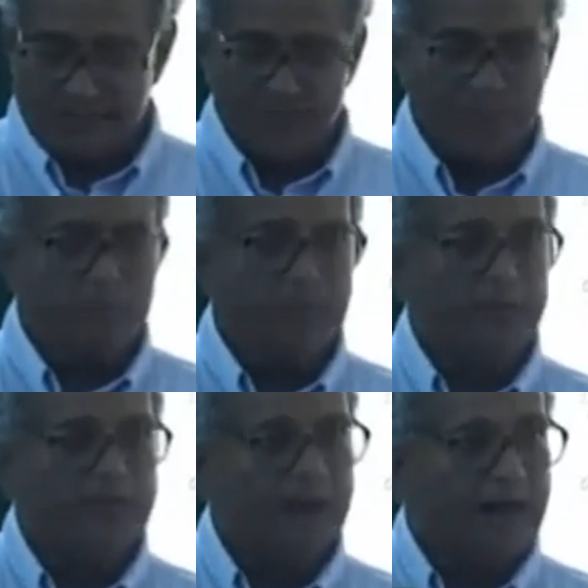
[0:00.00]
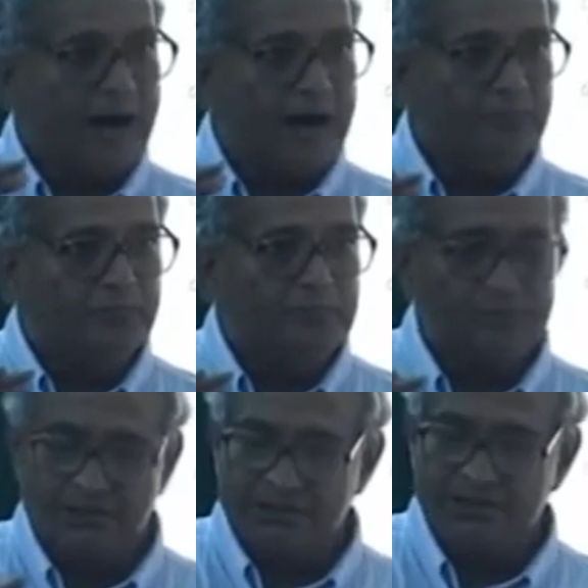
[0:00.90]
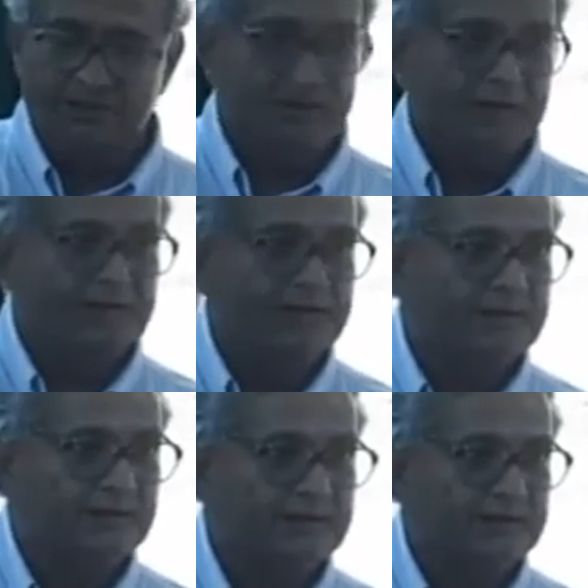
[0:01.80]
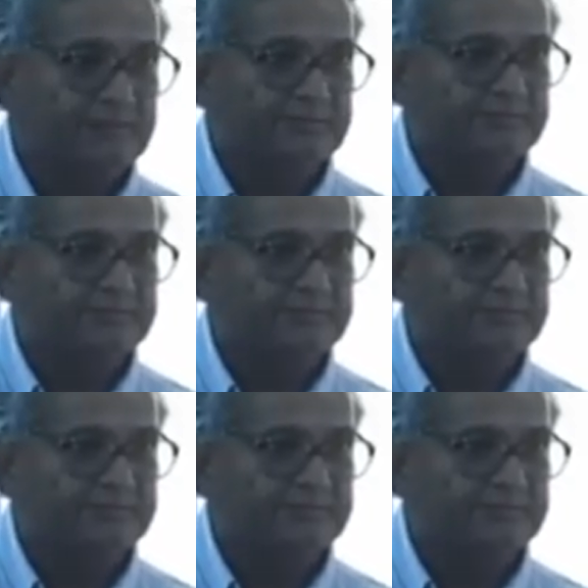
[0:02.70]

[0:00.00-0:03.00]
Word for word: of moving up it will tilt.